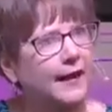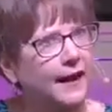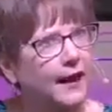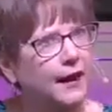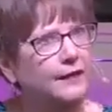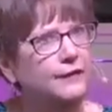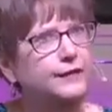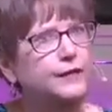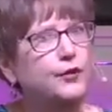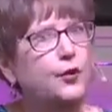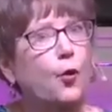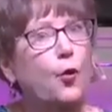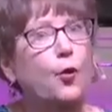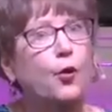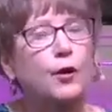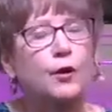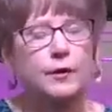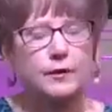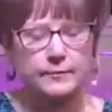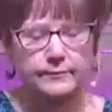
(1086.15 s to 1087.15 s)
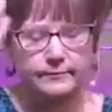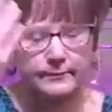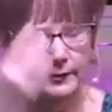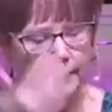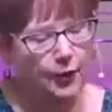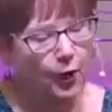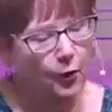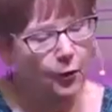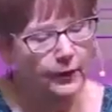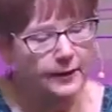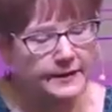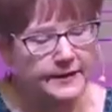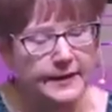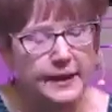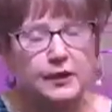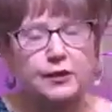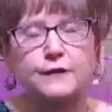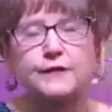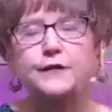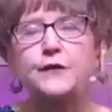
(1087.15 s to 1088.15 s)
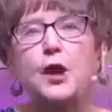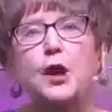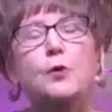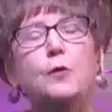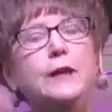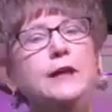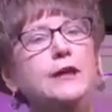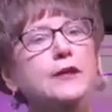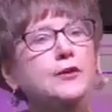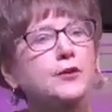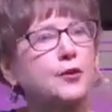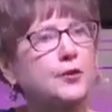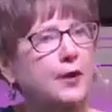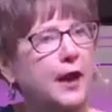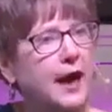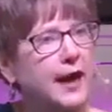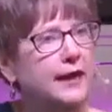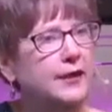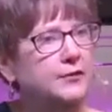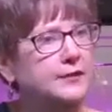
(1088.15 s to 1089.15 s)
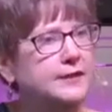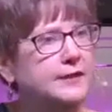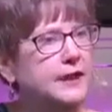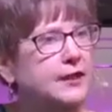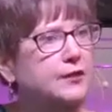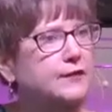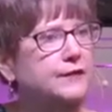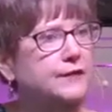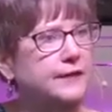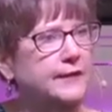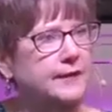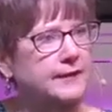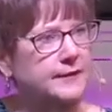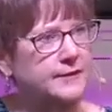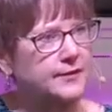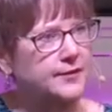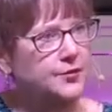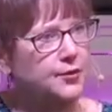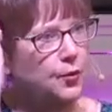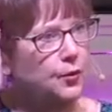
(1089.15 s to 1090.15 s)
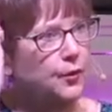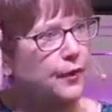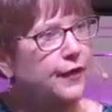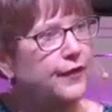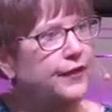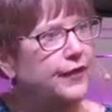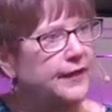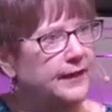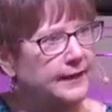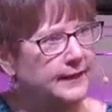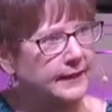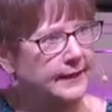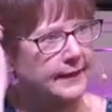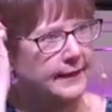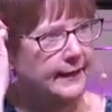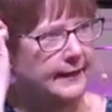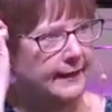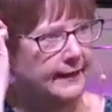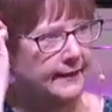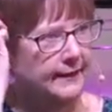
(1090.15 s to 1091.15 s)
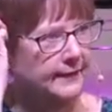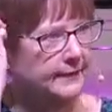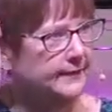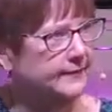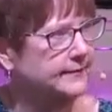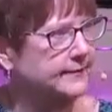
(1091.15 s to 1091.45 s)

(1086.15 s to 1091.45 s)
of your lower self knowing your higher self is your thinking.